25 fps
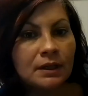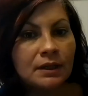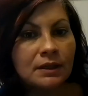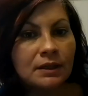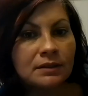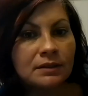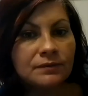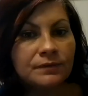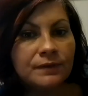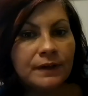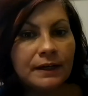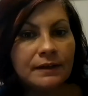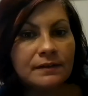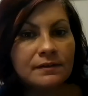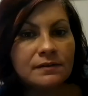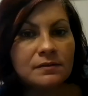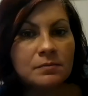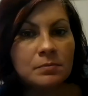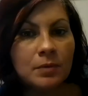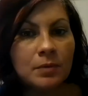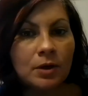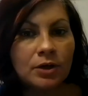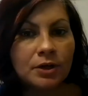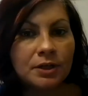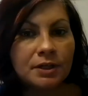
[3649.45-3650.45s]

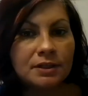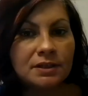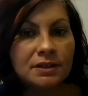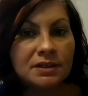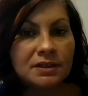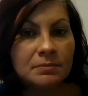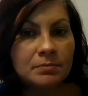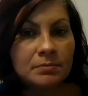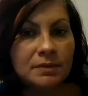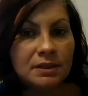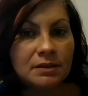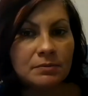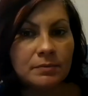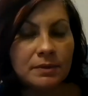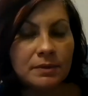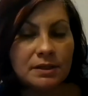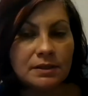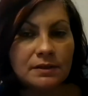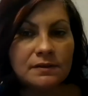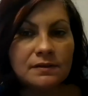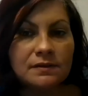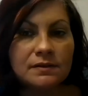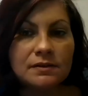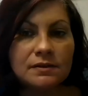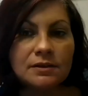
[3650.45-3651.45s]
advanced market
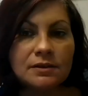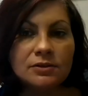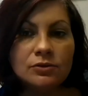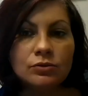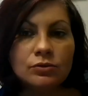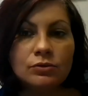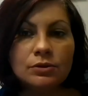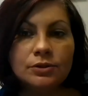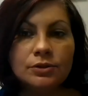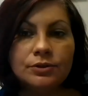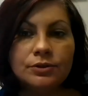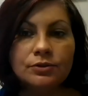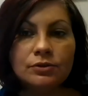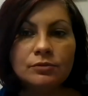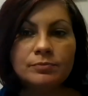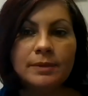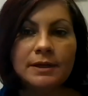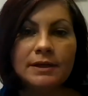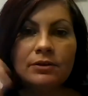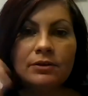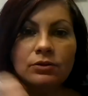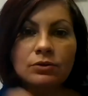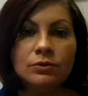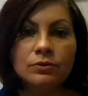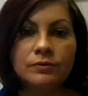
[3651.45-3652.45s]
commitments, the tool used
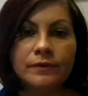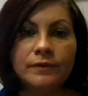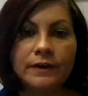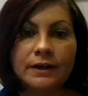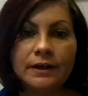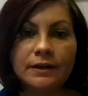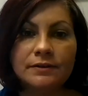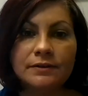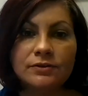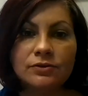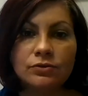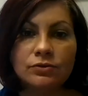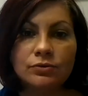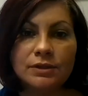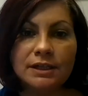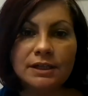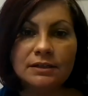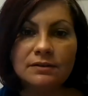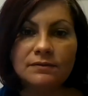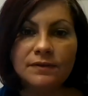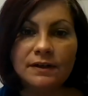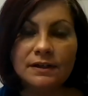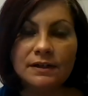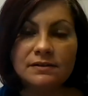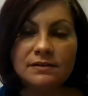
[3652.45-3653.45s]
by COVAX to
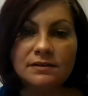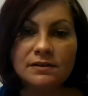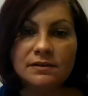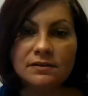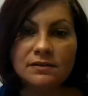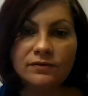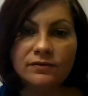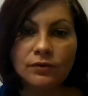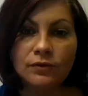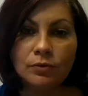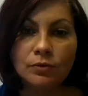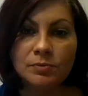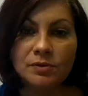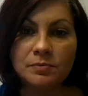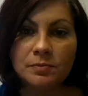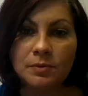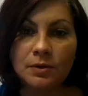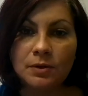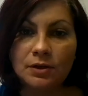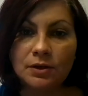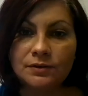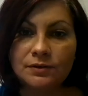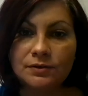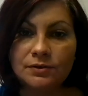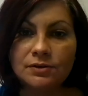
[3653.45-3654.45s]
get vaccines from
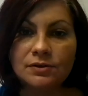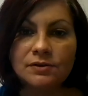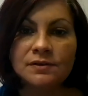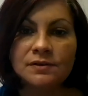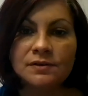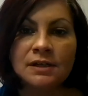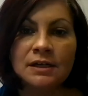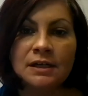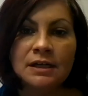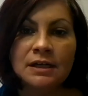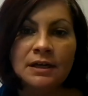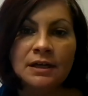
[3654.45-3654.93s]
sponsors,